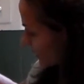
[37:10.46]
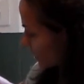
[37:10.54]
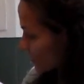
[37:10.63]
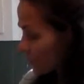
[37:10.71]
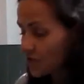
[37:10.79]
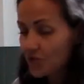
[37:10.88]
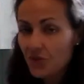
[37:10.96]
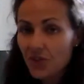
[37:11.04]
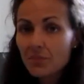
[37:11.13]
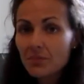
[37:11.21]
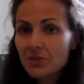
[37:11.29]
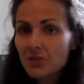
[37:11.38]
of like to stir it
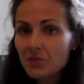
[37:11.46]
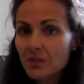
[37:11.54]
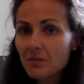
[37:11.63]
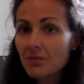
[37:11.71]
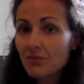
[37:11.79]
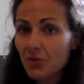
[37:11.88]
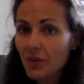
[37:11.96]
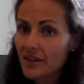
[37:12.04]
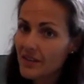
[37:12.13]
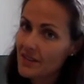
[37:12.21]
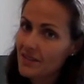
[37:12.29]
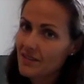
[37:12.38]
up a little bit before I
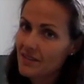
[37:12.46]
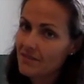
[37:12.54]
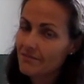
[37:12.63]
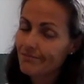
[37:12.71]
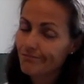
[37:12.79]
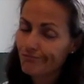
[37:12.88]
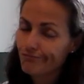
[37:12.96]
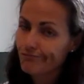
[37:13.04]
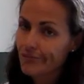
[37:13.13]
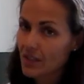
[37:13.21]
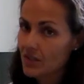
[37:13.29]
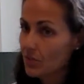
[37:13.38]
taste it.
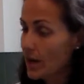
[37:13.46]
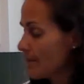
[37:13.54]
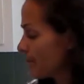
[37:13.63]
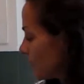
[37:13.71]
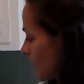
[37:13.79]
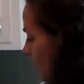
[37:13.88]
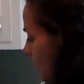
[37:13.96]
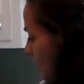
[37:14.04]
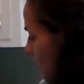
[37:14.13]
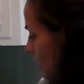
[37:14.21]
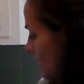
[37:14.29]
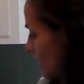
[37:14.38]
That's why.
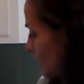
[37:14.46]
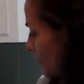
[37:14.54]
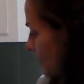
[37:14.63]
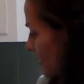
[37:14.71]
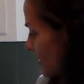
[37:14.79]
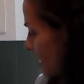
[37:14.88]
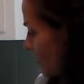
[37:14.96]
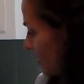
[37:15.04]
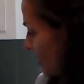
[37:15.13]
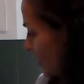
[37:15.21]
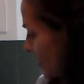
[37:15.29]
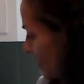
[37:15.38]
Because down
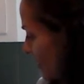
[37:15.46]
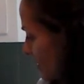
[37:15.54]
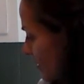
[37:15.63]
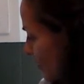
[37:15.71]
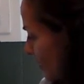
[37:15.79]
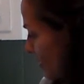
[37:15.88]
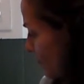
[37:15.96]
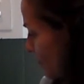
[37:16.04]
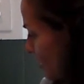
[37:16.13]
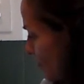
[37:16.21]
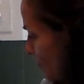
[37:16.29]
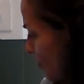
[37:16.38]
here it's going to
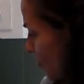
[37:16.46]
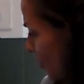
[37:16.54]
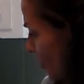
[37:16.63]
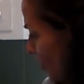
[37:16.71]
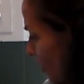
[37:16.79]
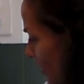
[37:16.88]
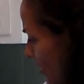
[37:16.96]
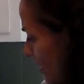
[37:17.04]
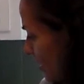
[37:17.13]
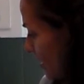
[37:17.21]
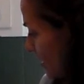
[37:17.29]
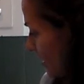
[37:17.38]
be more
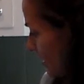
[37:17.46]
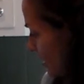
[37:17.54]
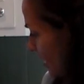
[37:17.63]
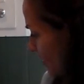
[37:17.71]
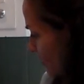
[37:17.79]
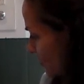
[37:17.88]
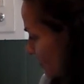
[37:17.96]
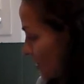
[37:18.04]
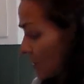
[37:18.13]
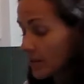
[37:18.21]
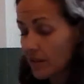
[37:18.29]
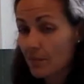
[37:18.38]

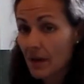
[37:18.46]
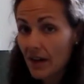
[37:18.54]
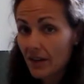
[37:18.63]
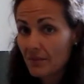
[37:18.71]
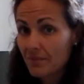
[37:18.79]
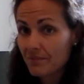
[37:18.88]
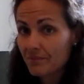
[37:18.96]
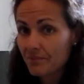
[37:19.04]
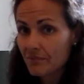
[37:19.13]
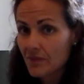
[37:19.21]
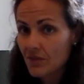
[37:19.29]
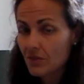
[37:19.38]
concentrated at the bottom.
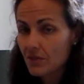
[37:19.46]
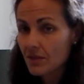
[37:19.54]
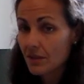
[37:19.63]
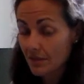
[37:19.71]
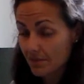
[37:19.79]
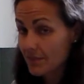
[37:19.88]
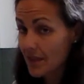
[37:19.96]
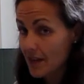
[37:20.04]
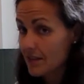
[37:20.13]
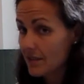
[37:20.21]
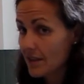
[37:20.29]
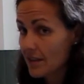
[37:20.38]
So it's going to
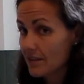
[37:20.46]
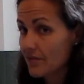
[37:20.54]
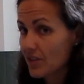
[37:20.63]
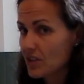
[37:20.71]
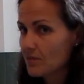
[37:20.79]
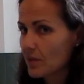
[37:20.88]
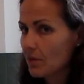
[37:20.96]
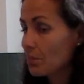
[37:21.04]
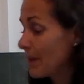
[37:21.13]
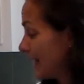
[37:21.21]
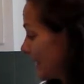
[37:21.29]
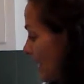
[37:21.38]
taste like it's finished, but it
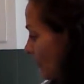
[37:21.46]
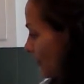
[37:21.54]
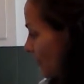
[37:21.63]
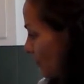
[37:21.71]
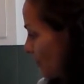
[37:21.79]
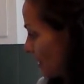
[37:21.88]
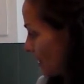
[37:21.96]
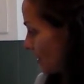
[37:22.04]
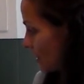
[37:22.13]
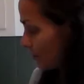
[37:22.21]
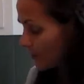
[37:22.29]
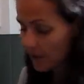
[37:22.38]
might not really be
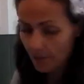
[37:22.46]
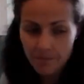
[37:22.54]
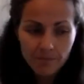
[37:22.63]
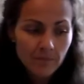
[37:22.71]
up here.